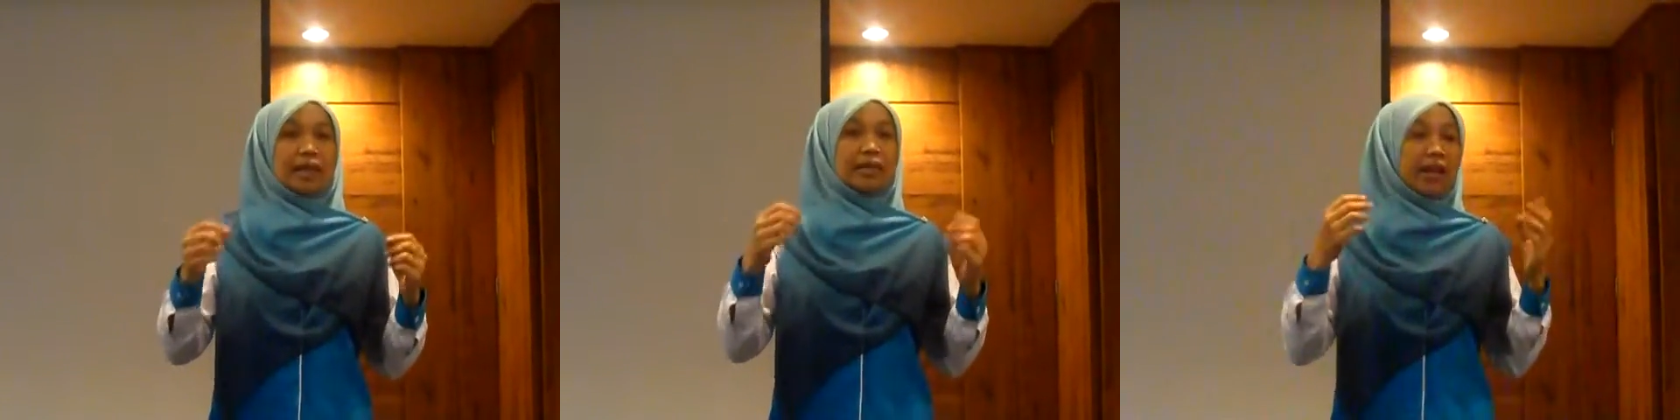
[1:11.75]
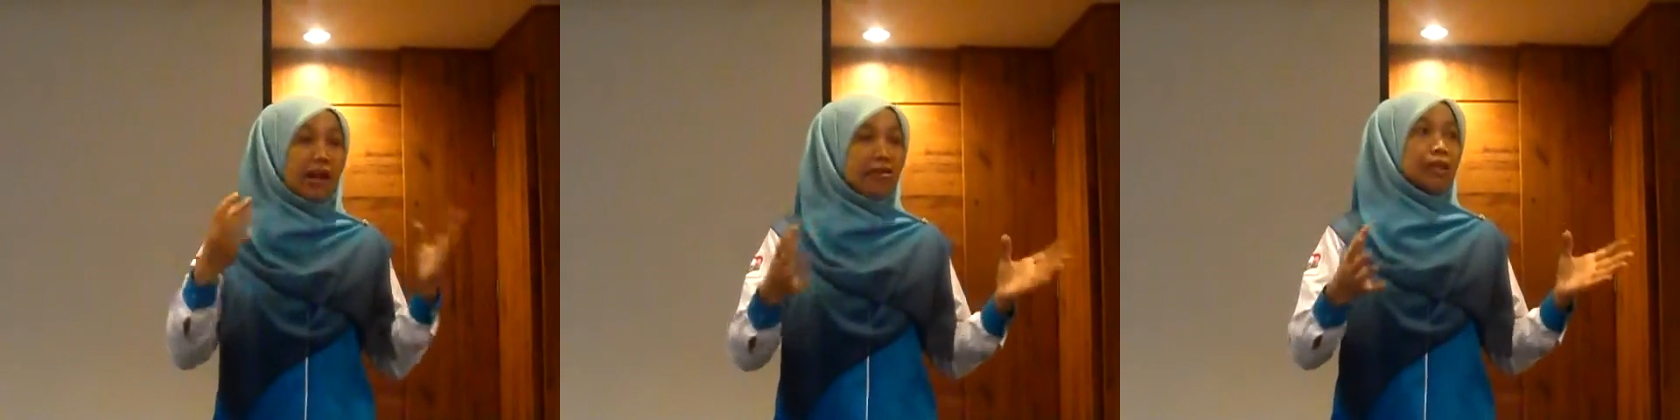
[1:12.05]

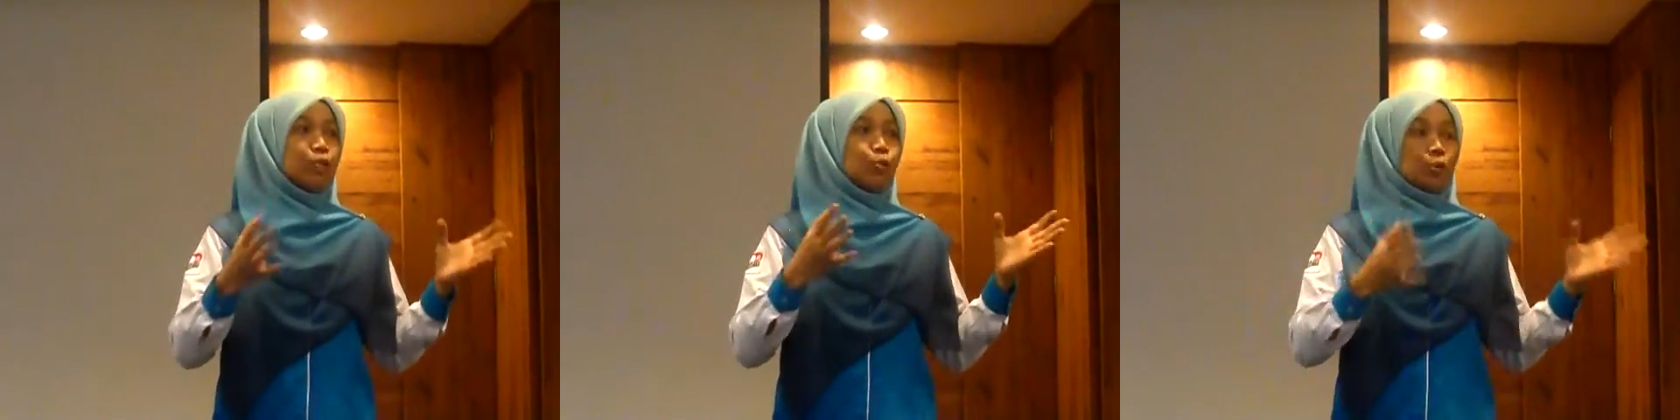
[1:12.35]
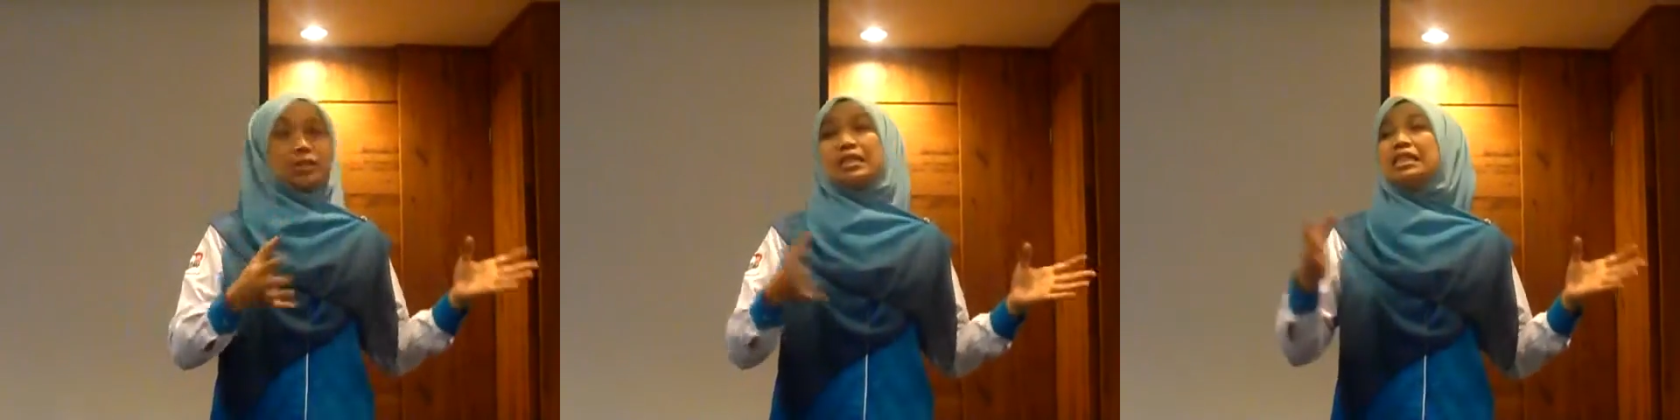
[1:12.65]
and caring
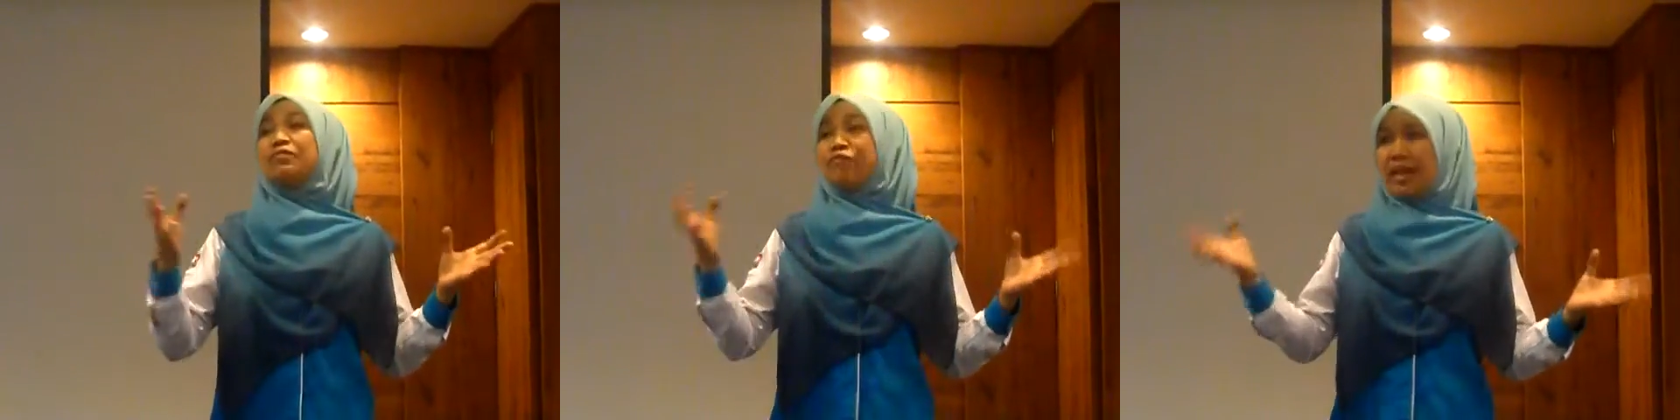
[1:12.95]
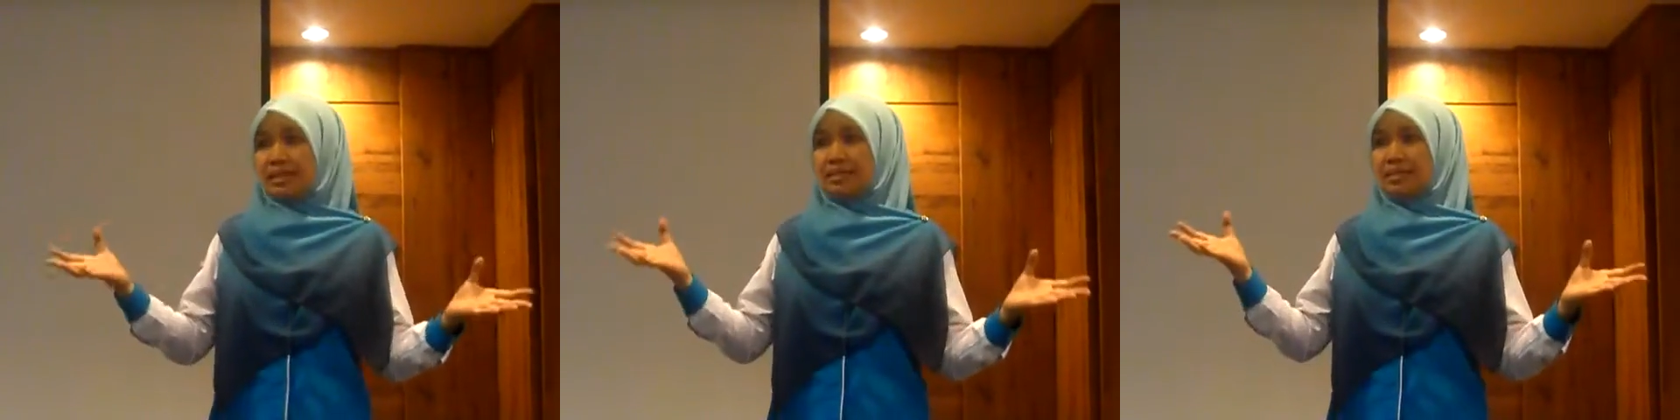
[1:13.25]
towards his
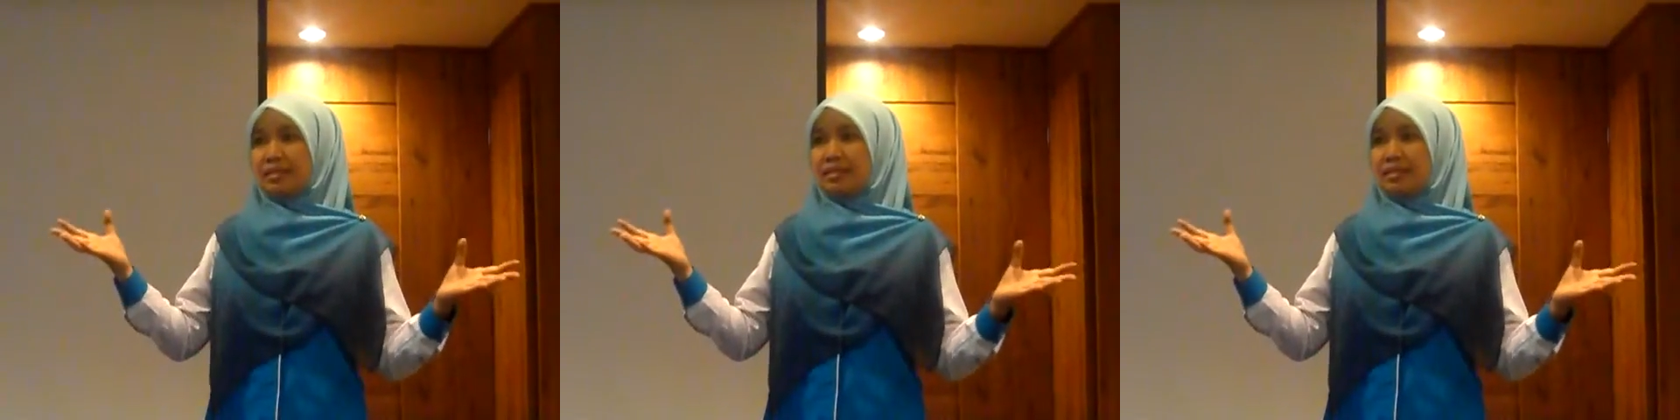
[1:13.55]
friends.